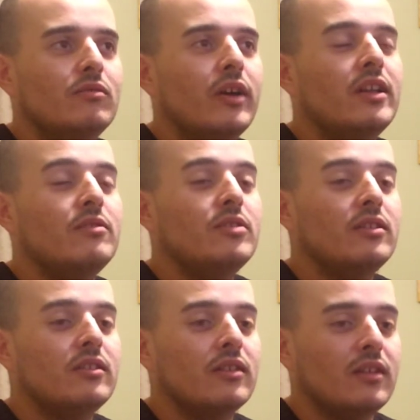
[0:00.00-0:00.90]
when he
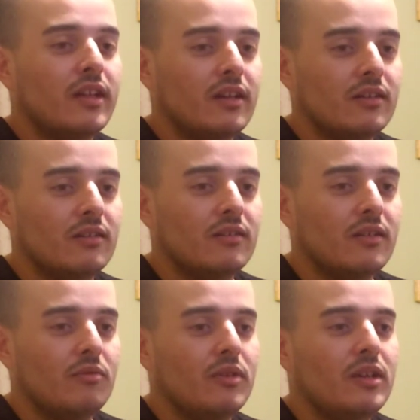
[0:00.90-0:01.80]
went to the Lakers
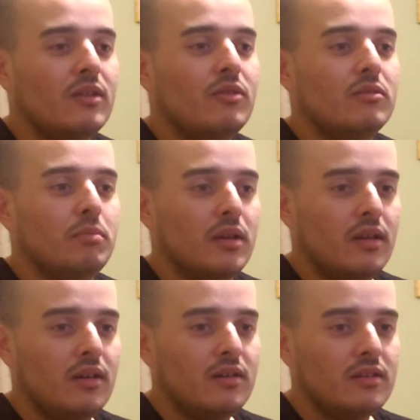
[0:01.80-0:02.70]
and when he was
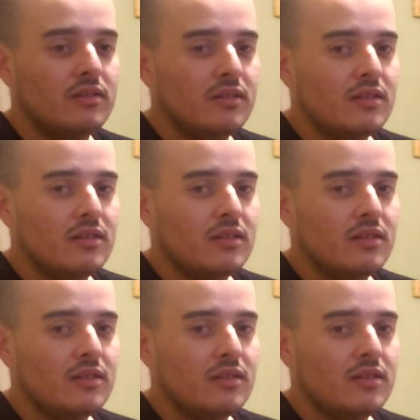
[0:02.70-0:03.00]
big,